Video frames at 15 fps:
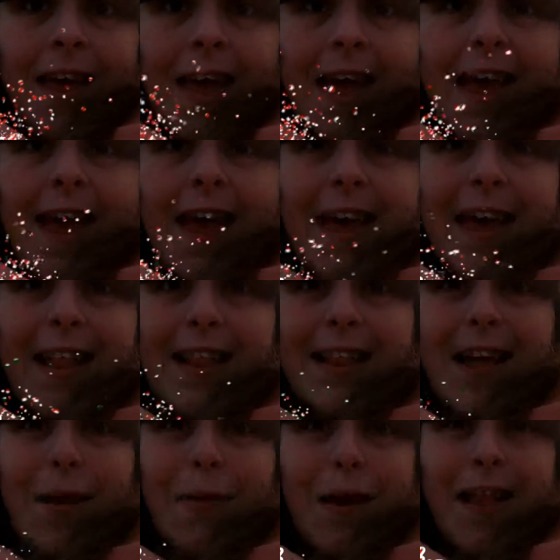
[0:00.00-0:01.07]

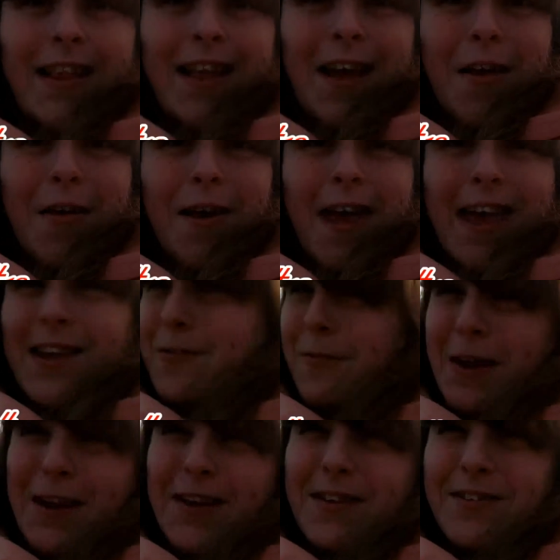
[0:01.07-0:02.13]
Hello, hello, and
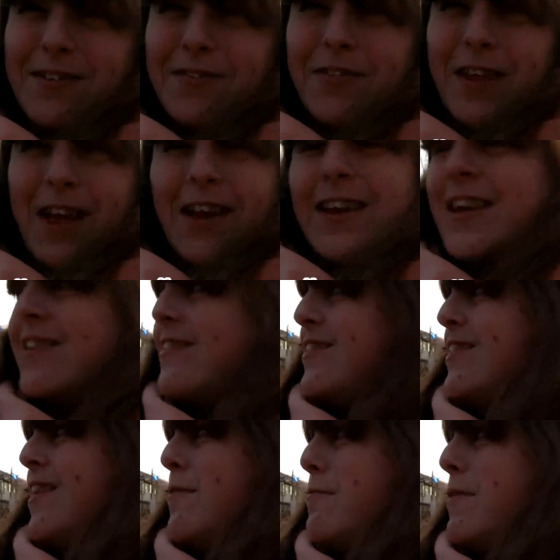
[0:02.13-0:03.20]
welcome to Vlogmas
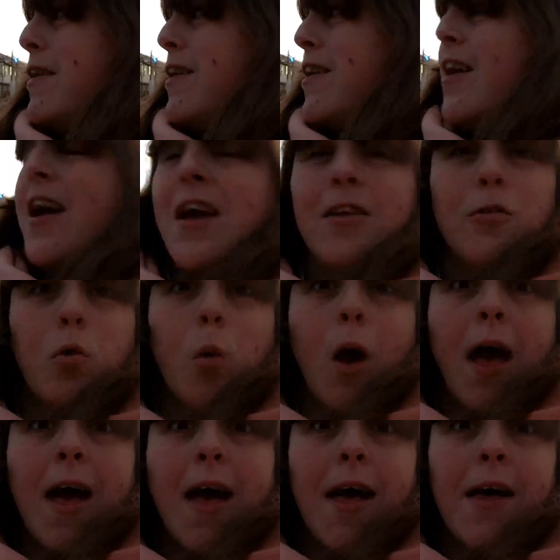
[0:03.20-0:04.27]
number
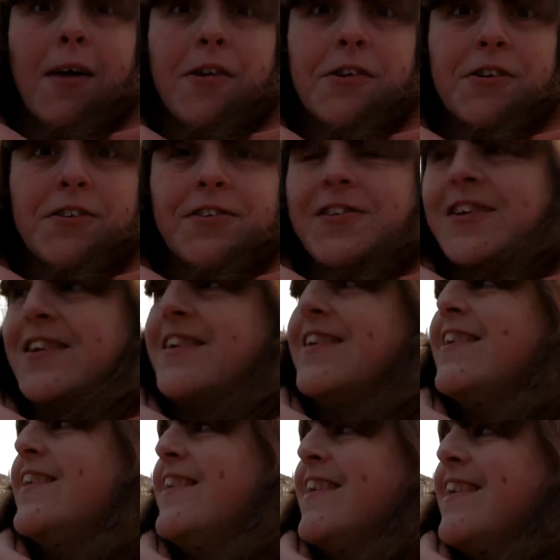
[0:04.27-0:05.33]
12.
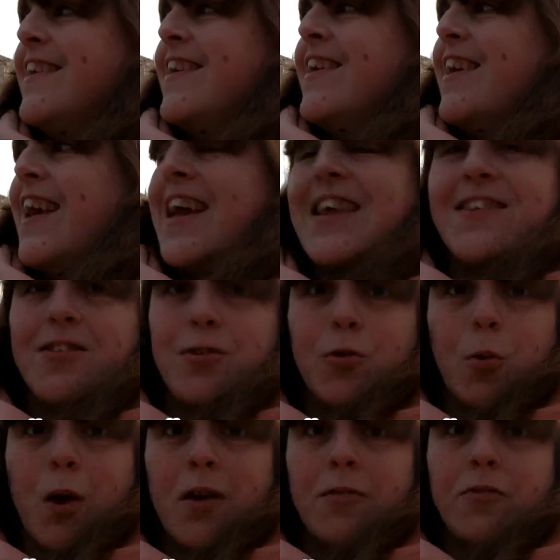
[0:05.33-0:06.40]
It's
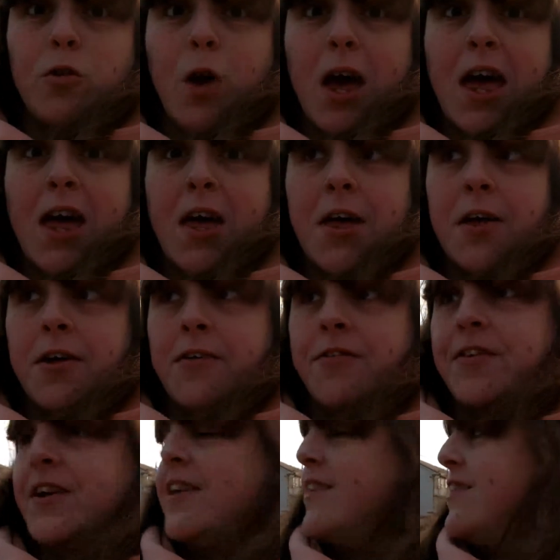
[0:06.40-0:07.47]

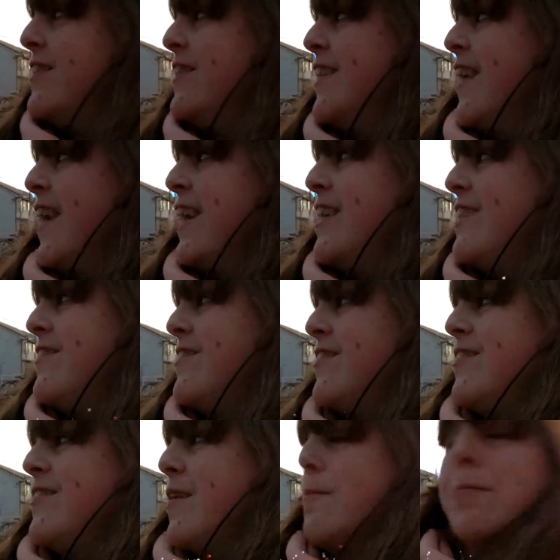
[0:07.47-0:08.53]
12-12. It is
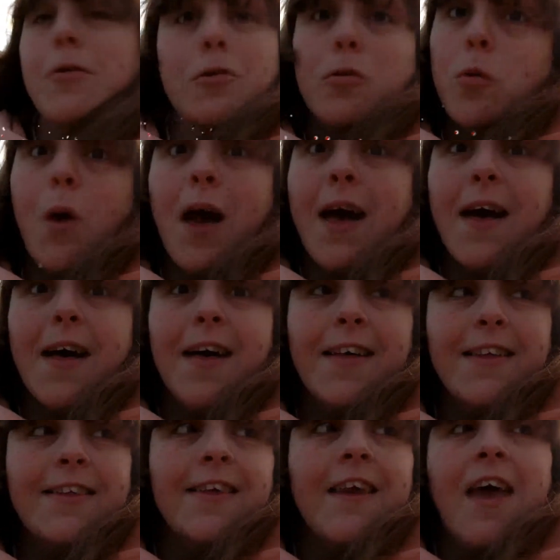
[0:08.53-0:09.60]
December 12th.
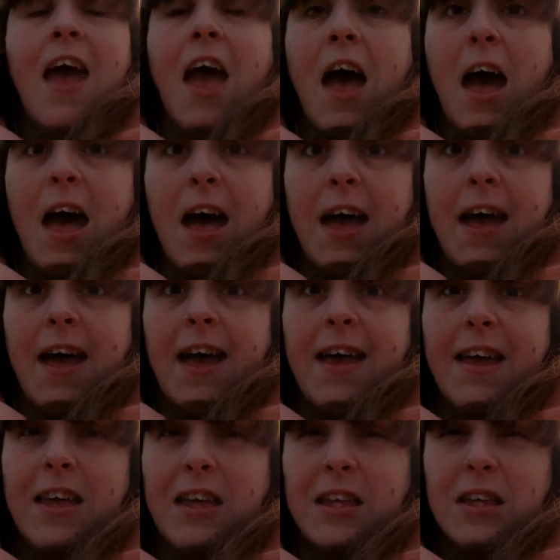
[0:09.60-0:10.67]
Uh,
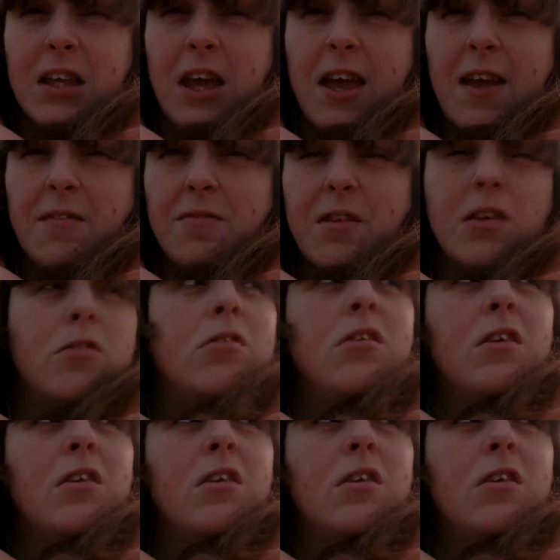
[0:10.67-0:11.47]
I have the